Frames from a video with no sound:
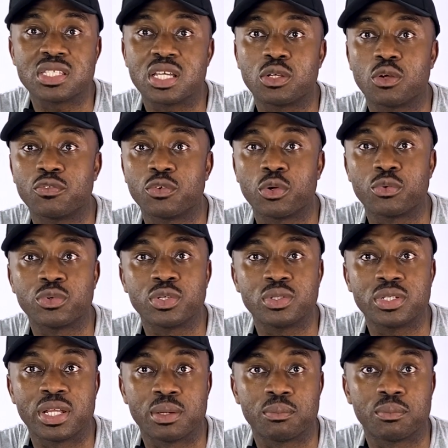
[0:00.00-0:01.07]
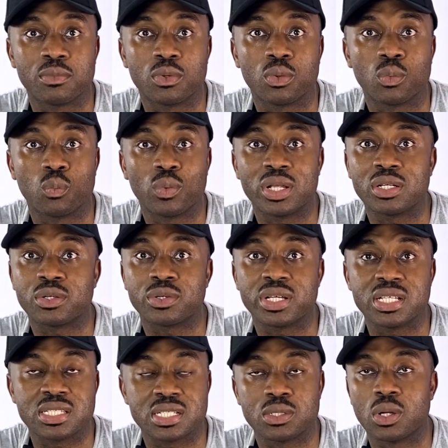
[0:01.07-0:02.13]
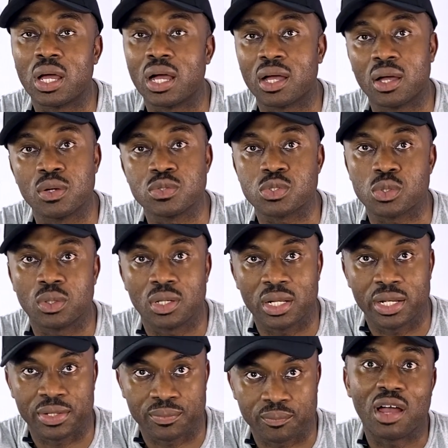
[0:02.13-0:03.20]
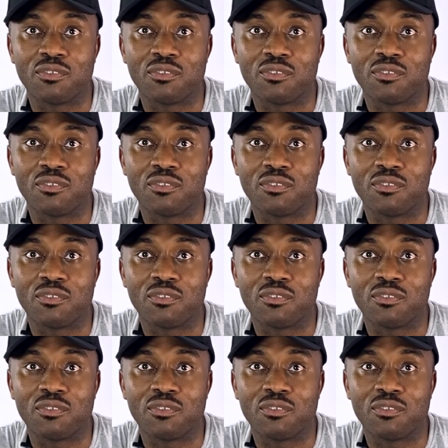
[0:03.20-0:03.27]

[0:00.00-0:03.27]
instead of your real name when creating accounts online.